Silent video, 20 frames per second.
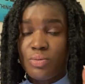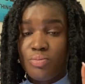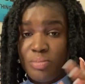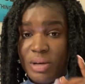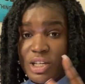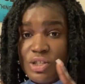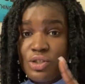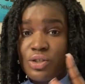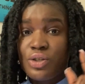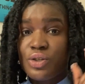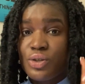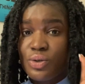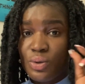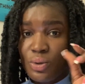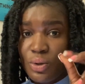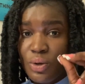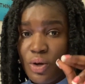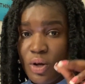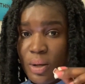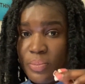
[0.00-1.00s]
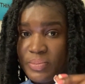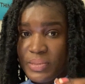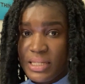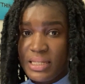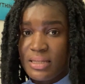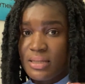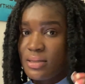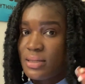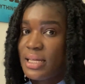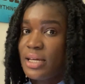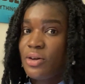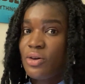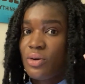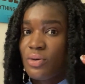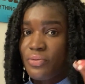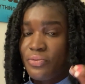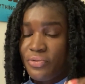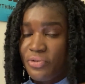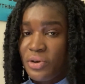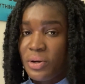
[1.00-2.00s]
Make sure you look up this thing and
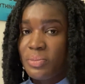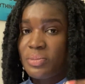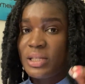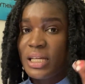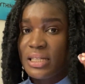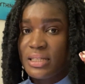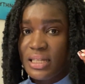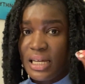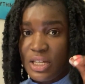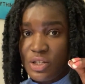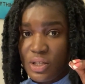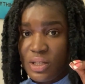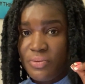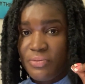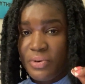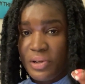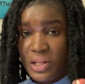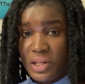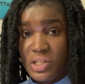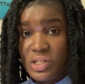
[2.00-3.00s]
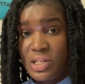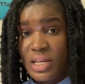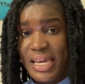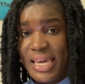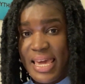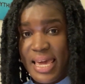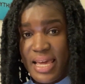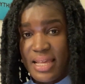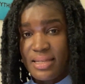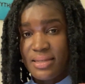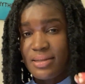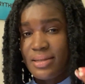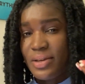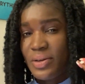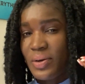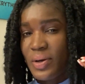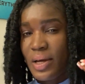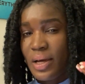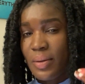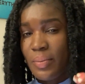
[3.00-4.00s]
confirm that they're actually financial aids that
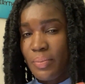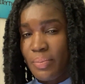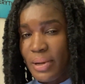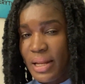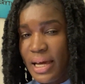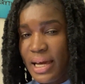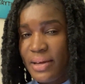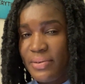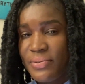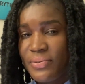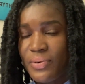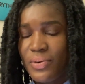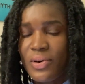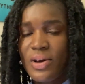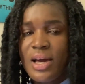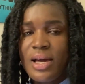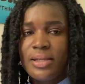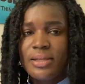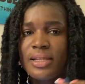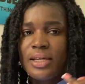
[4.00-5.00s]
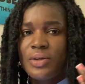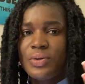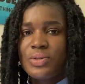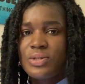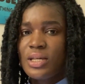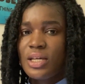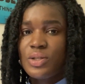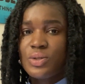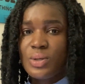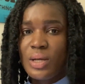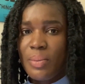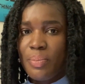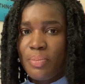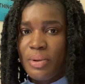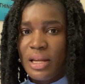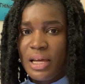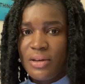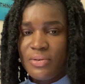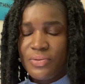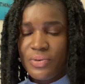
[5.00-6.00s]
you can apply for, that you tend to
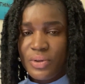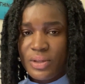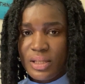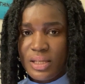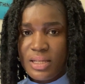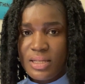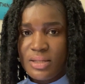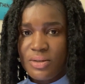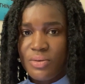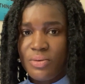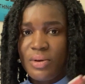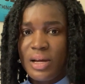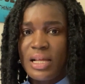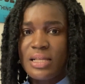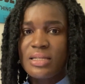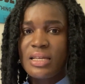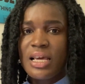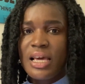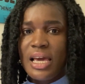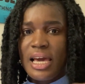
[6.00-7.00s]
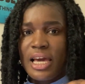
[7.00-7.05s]
apply for this grant.